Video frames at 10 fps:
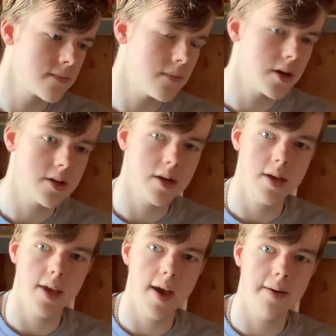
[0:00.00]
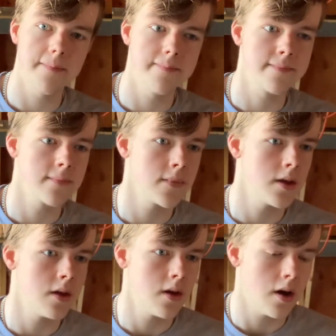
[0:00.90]
But yeah,
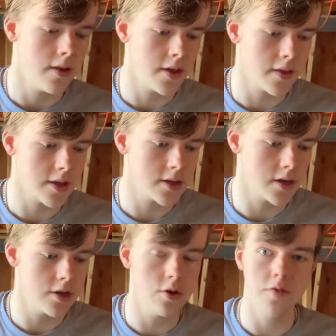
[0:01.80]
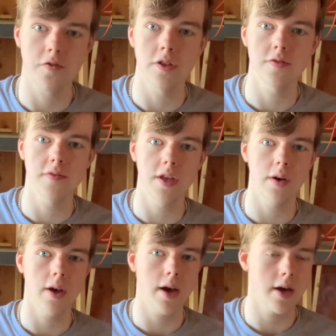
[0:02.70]
I think that's going to do it for this video,
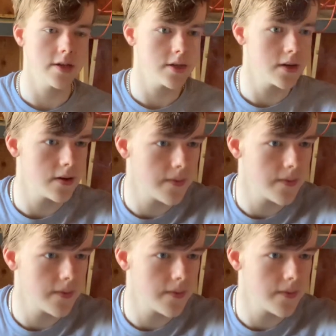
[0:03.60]
guys.